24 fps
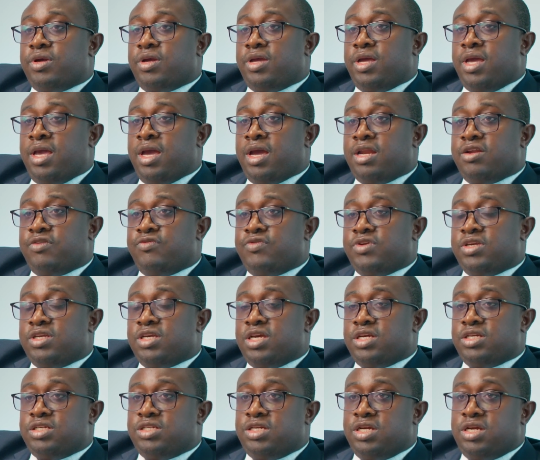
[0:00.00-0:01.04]
air
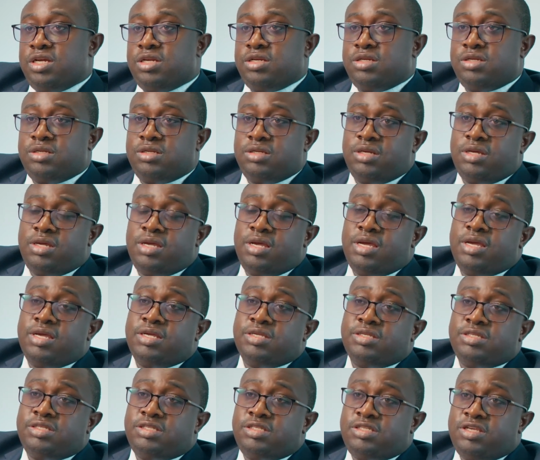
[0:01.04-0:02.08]
navigation
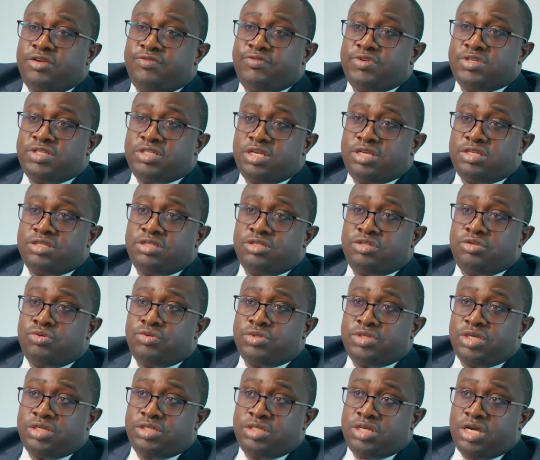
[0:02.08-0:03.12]
services
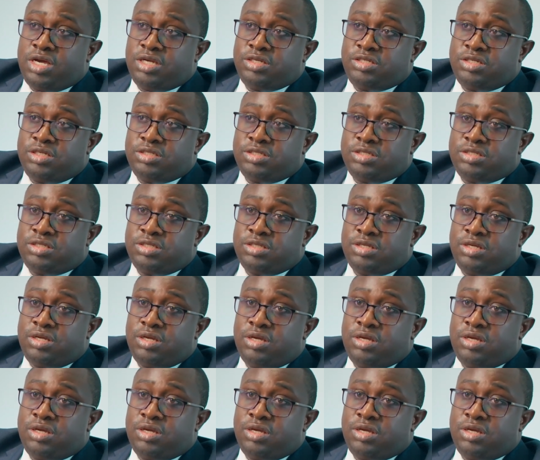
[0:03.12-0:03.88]
user charges